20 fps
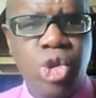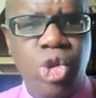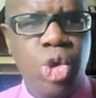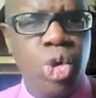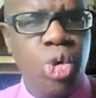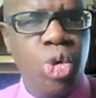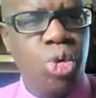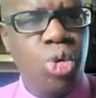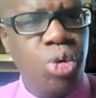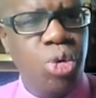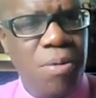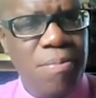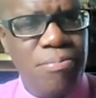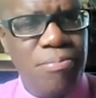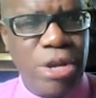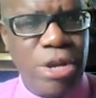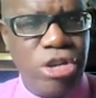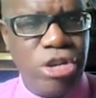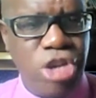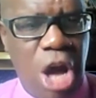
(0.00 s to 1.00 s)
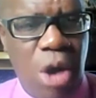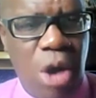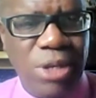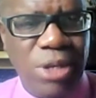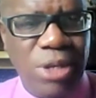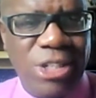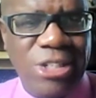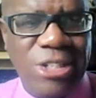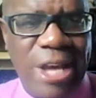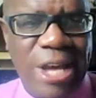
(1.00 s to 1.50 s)
to bring
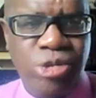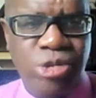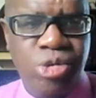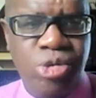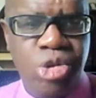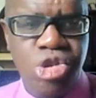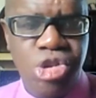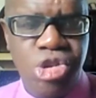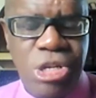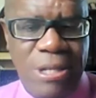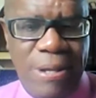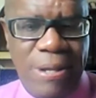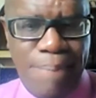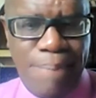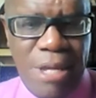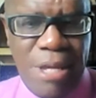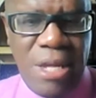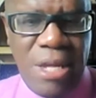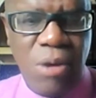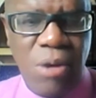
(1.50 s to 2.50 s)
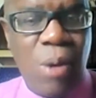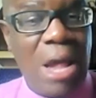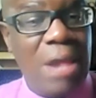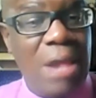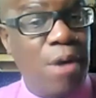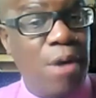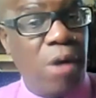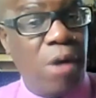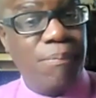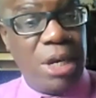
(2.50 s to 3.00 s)
down its debt to GDP,
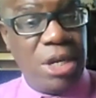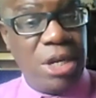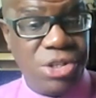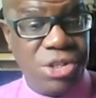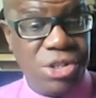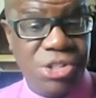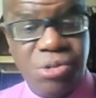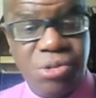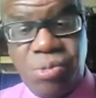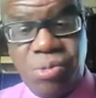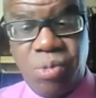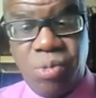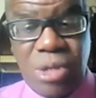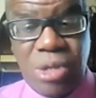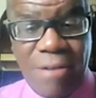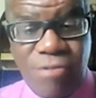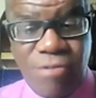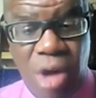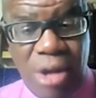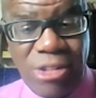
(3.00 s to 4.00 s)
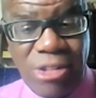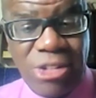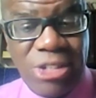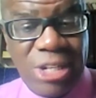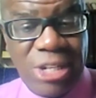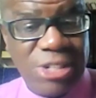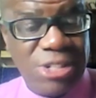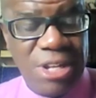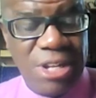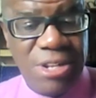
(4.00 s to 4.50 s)
while Barbados would have gotten
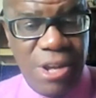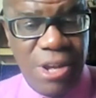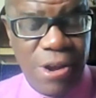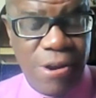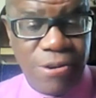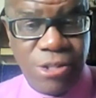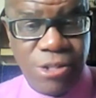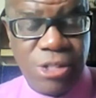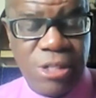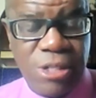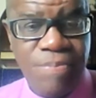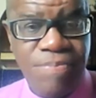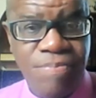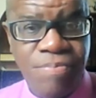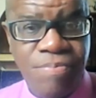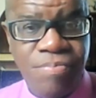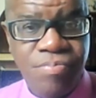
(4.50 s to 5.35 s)
16 years.